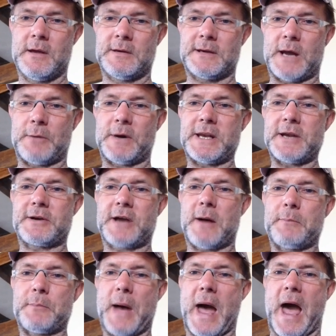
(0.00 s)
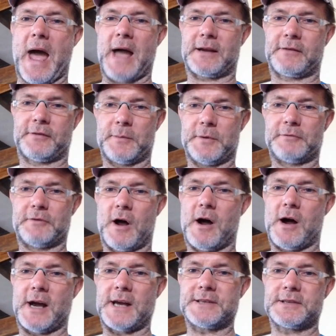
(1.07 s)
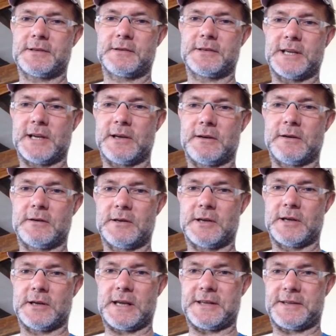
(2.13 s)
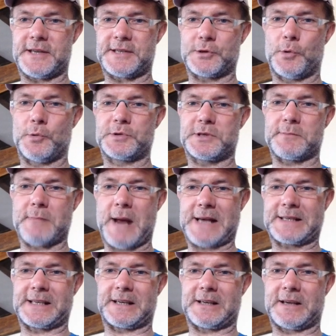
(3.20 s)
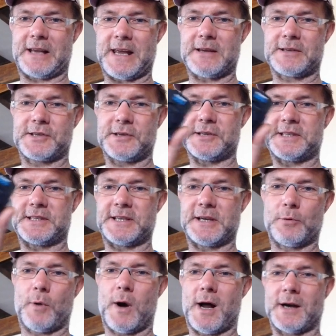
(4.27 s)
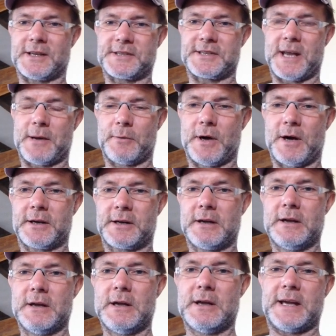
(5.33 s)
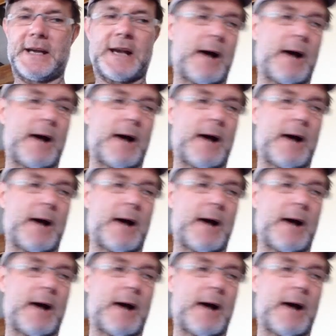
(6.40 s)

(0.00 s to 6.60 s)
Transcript: Now, when you come back from the ride, this automatically, as soon as it's in a wireless network, it